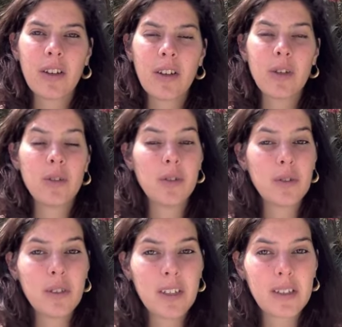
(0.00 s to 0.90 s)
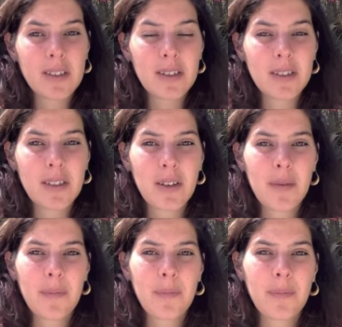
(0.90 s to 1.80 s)
you do this
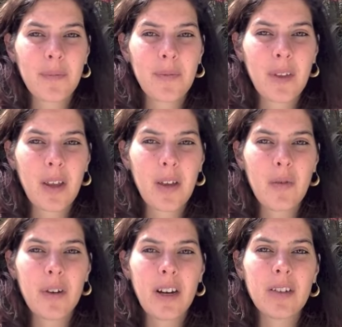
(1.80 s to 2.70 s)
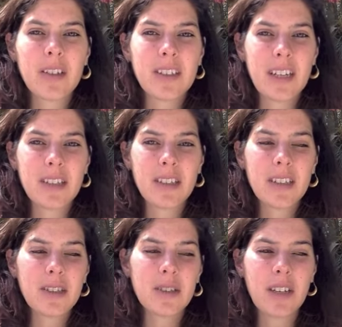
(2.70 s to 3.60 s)
without
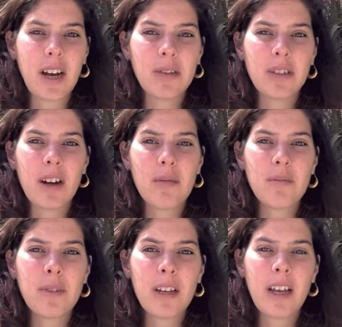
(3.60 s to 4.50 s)
attaching to the outcome,